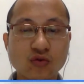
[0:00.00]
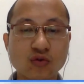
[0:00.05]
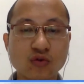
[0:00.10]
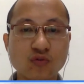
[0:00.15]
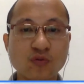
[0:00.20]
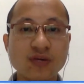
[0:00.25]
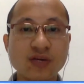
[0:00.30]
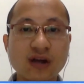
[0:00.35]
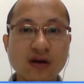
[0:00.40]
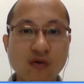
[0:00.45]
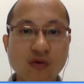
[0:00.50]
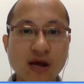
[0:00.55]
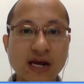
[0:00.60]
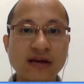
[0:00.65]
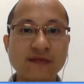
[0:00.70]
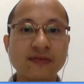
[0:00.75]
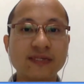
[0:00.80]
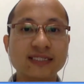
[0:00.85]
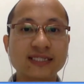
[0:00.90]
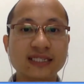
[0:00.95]
be
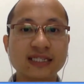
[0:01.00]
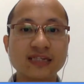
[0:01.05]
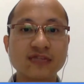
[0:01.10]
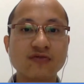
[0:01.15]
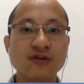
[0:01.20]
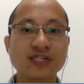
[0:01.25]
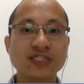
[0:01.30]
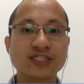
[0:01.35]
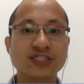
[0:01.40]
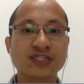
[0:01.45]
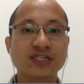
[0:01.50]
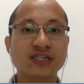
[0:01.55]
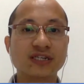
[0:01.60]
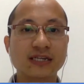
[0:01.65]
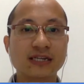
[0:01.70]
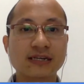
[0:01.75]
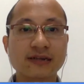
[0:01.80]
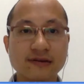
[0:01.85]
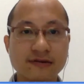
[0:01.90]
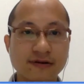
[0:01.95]
aware of the situation.
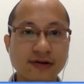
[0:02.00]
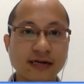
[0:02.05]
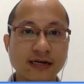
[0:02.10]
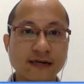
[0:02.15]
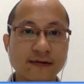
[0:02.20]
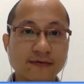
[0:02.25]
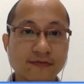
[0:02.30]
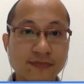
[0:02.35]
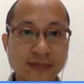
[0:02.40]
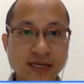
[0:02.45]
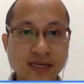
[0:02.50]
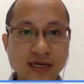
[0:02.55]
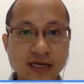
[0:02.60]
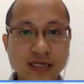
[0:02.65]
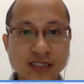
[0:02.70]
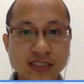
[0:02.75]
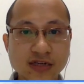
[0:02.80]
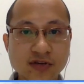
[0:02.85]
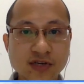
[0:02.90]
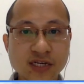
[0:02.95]
Right?
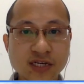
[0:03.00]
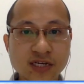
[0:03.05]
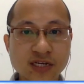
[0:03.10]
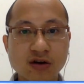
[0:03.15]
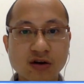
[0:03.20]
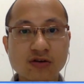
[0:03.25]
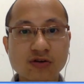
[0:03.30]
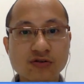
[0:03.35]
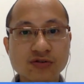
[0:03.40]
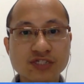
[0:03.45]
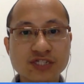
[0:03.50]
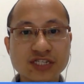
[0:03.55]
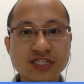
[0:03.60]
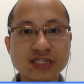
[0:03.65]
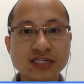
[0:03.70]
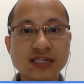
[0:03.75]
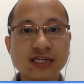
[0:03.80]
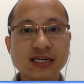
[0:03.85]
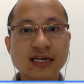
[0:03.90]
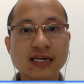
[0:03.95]
So in
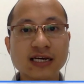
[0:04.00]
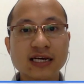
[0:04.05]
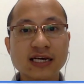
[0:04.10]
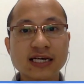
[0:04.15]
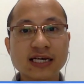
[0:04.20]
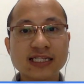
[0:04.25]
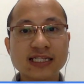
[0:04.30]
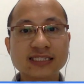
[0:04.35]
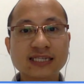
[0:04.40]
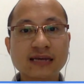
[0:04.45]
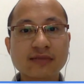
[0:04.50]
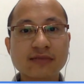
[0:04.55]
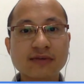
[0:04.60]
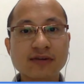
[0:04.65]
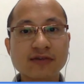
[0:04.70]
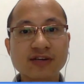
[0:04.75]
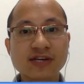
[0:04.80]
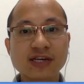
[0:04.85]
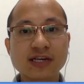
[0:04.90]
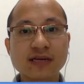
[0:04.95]
conclusion, in
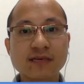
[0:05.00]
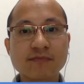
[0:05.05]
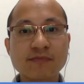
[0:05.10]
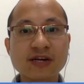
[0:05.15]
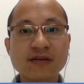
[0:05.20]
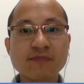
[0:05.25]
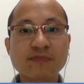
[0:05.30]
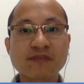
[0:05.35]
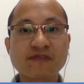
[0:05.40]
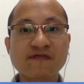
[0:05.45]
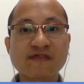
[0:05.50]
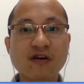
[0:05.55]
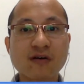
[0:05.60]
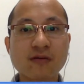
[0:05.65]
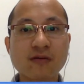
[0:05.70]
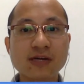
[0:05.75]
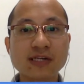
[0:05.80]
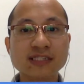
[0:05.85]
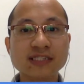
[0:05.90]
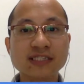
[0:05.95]
summary, peak
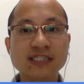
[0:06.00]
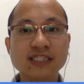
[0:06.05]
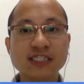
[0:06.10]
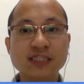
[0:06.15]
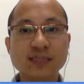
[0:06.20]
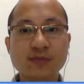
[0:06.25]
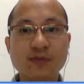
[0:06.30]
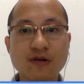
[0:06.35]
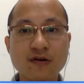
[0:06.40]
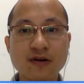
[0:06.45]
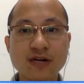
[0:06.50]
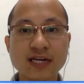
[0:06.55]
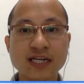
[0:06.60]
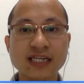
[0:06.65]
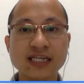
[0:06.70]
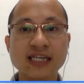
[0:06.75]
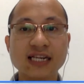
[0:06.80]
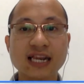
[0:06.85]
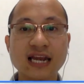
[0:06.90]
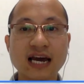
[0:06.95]
performance in sport
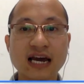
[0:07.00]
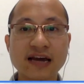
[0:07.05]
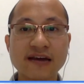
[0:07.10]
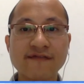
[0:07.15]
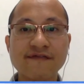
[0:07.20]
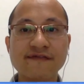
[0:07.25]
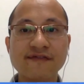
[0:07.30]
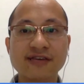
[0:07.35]
and in life